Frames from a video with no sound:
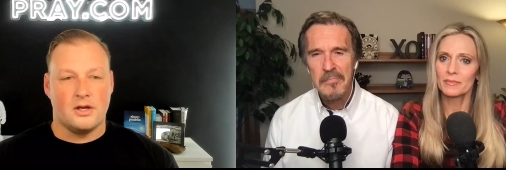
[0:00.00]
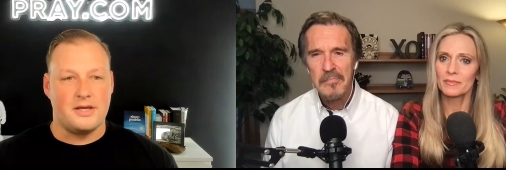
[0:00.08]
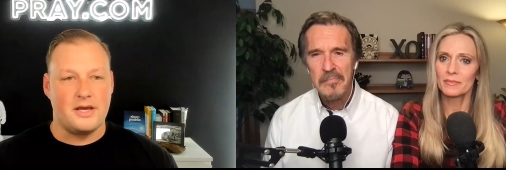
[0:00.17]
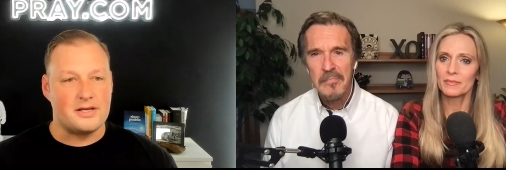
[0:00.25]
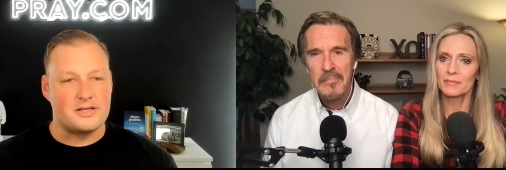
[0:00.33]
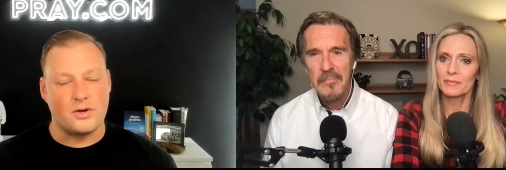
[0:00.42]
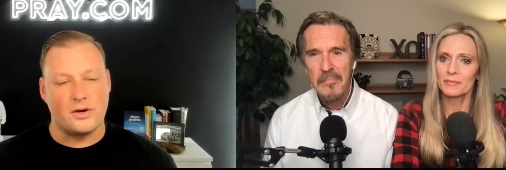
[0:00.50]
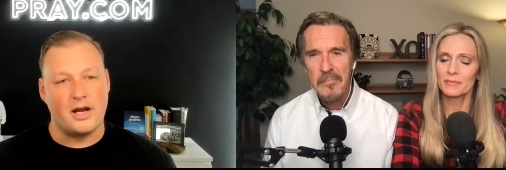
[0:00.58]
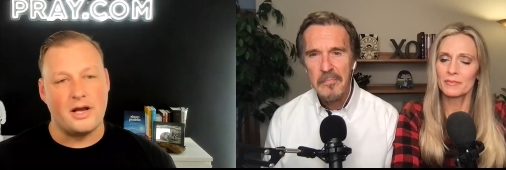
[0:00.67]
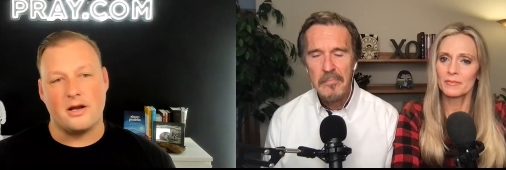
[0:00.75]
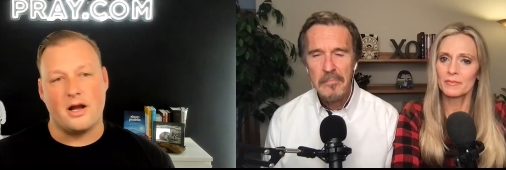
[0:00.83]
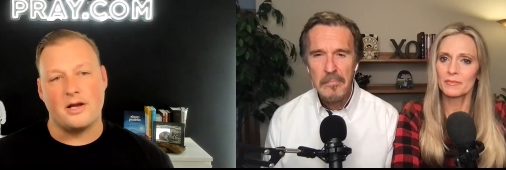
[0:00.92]
Speaker 1: Yeah, so
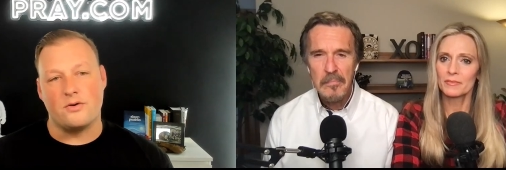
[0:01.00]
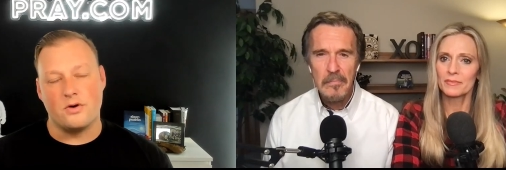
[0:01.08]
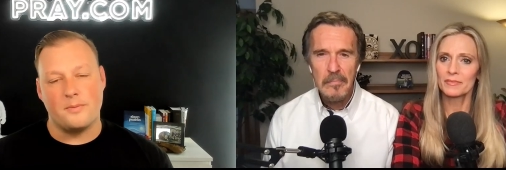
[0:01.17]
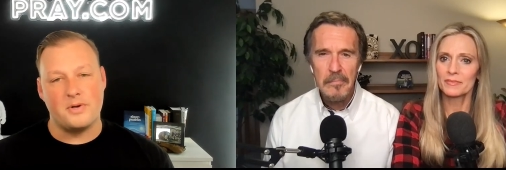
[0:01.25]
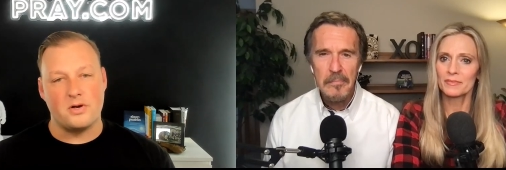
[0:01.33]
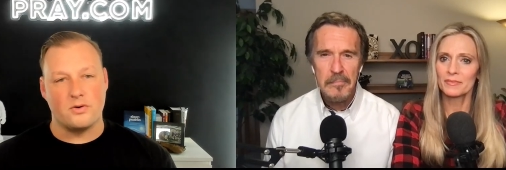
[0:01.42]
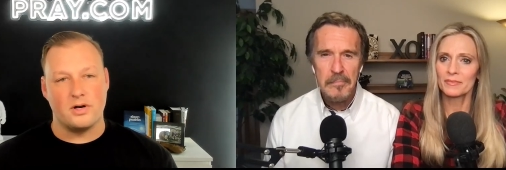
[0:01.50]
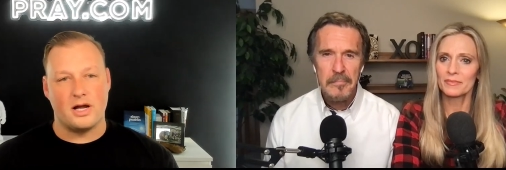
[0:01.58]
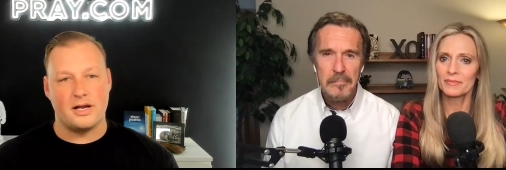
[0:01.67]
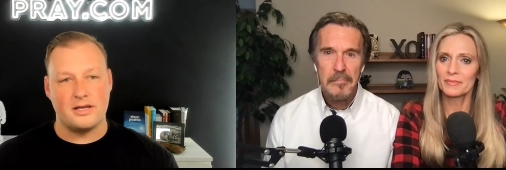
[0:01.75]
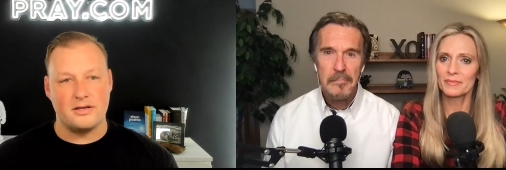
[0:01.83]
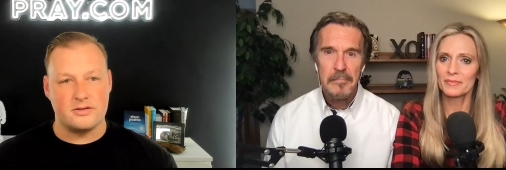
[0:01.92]
I, I grew up in
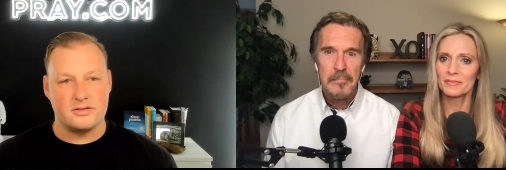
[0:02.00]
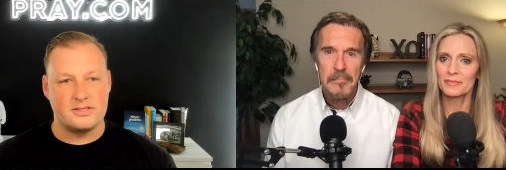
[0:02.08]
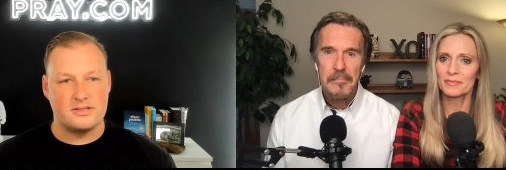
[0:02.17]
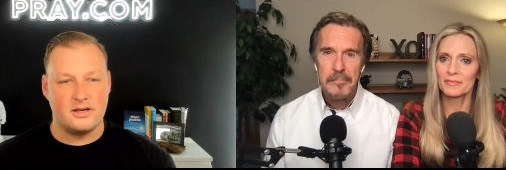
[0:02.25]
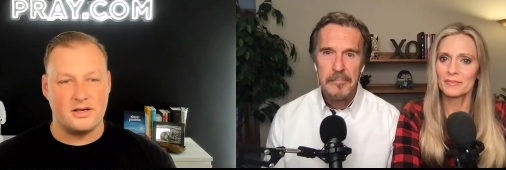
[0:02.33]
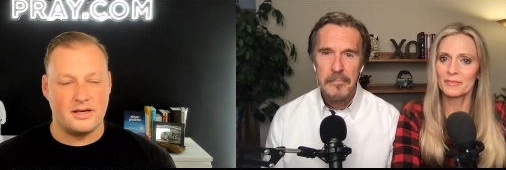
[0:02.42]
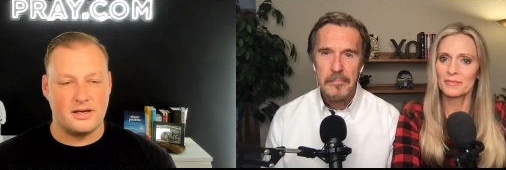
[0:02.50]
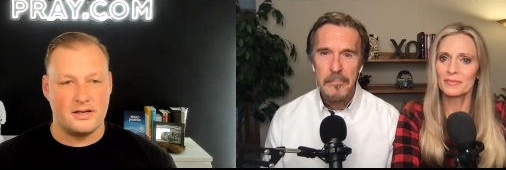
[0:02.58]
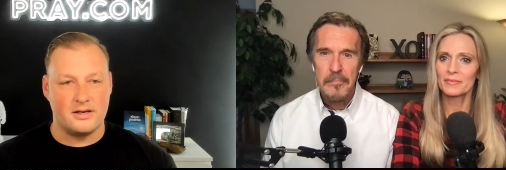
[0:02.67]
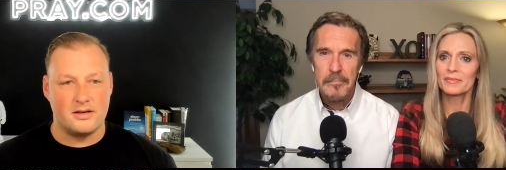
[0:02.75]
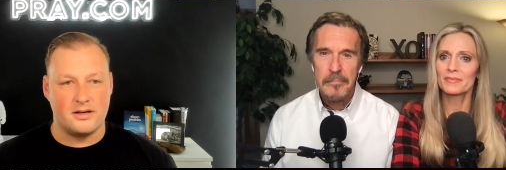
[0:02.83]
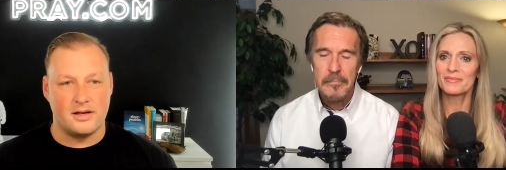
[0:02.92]
Granada Hills,
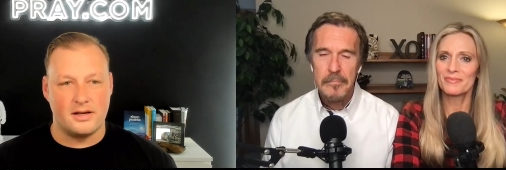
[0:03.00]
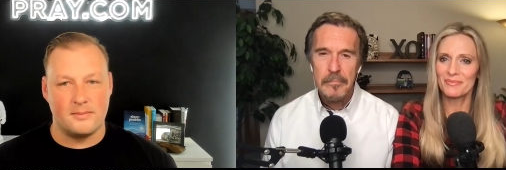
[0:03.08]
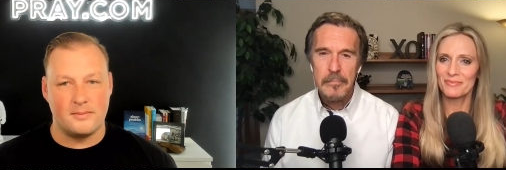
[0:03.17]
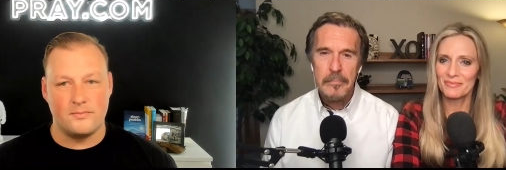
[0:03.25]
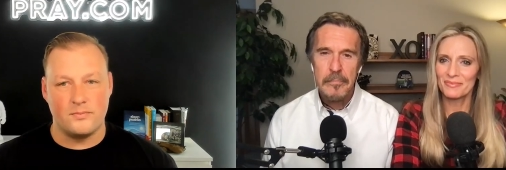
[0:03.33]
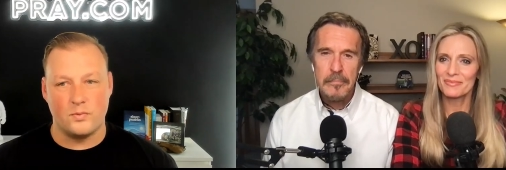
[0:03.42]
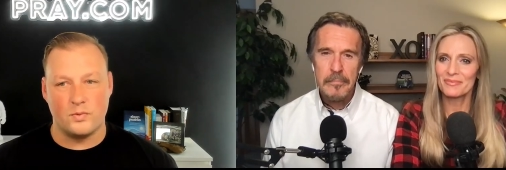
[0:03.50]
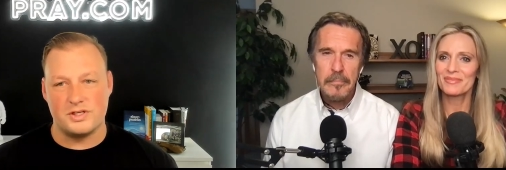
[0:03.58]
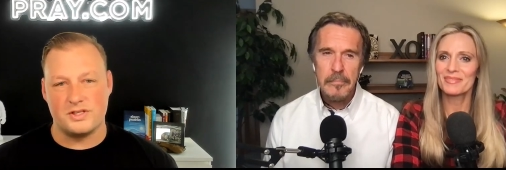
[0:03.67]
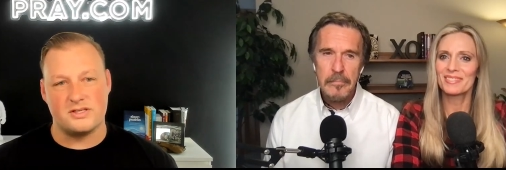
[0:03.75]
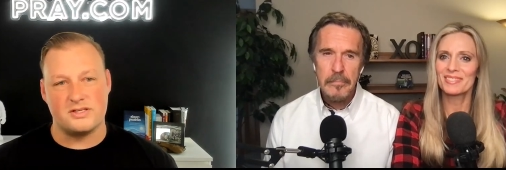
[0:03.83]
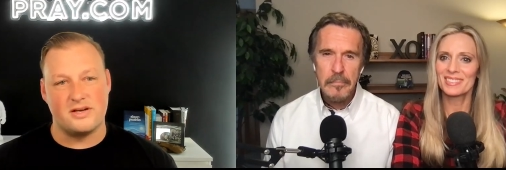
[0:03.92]
and um, which
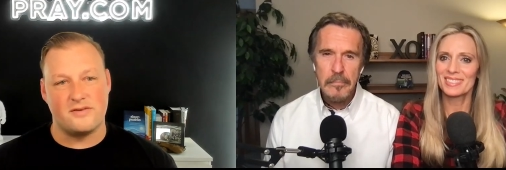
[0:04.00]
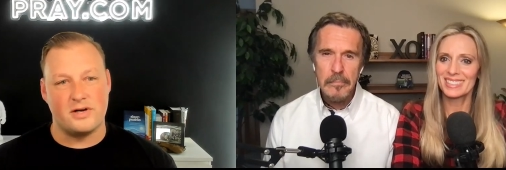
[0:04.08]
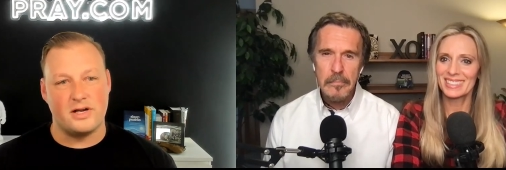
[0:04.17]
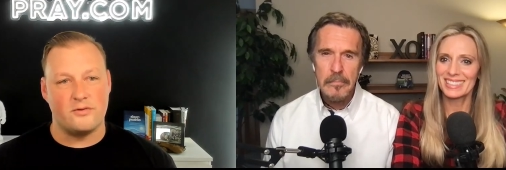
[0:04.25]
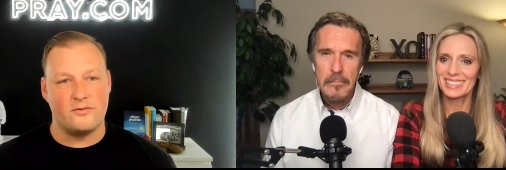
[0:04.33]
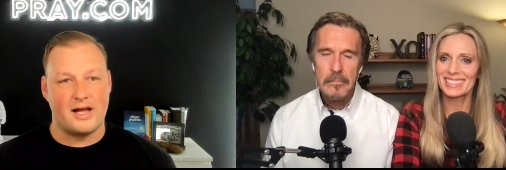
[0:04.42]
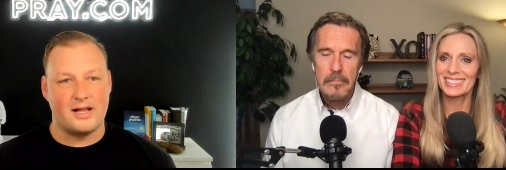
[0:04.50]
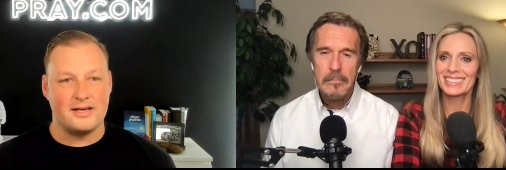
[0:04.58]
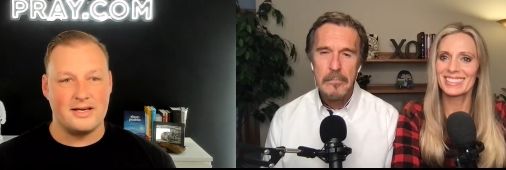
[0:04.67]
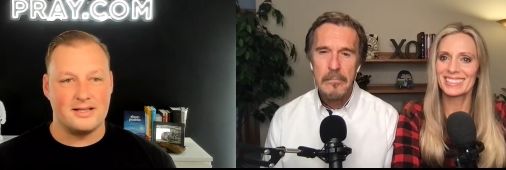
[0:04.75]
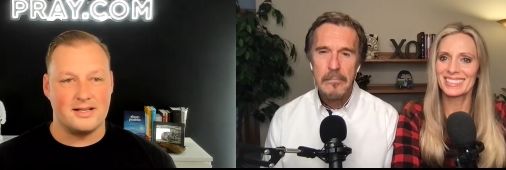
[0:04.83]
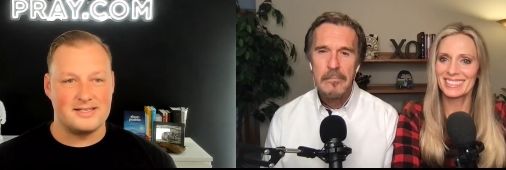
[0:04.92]
is the San Fernando Valley
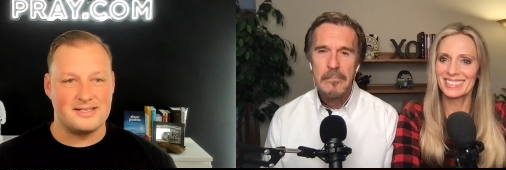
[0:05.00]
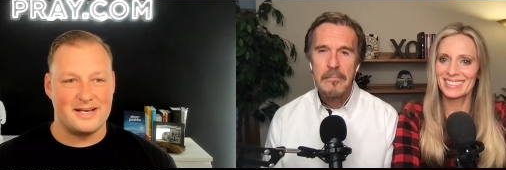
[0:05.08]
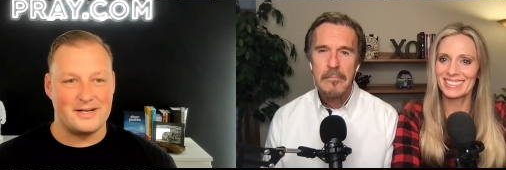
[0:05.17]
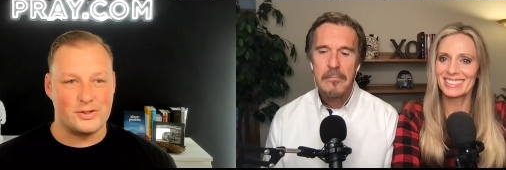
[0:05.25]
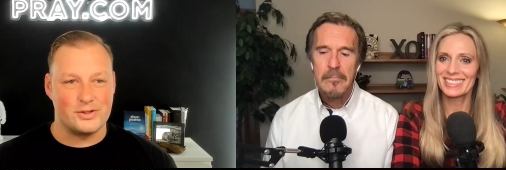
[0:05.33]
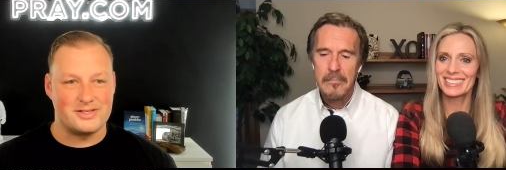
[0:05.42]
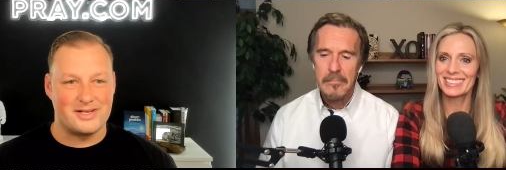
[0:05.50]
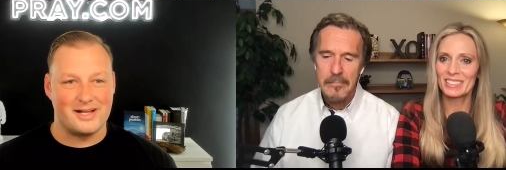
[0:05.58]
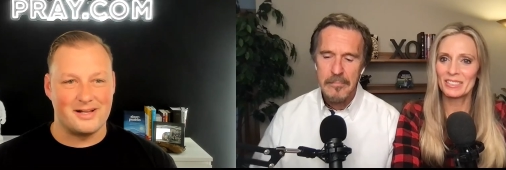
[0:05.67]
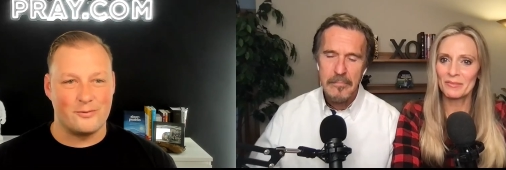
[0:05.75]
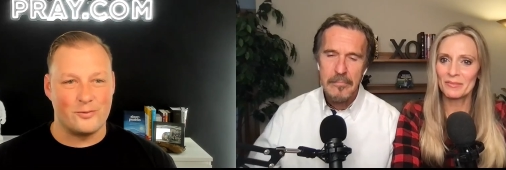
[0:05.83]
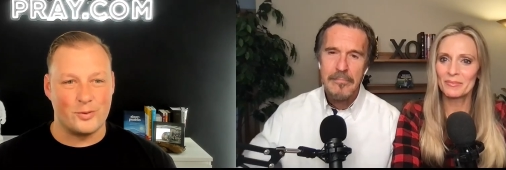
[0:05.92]
in Los Angeles,
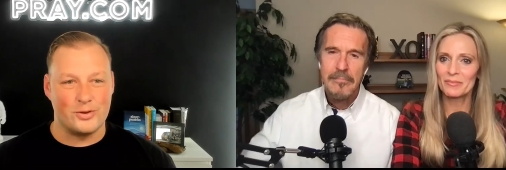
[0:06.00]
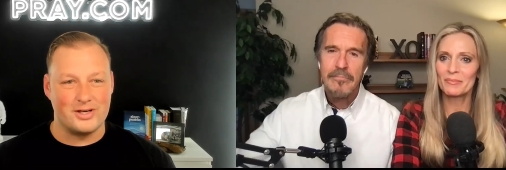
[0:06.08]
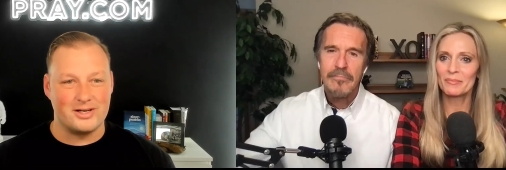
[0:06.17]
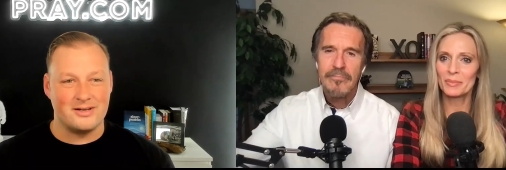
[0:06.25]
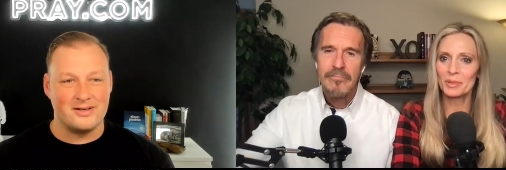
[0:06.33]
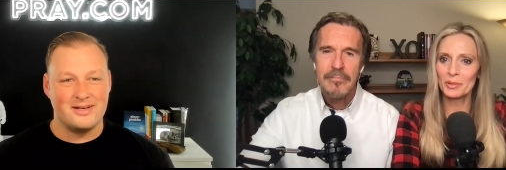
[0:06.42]
California.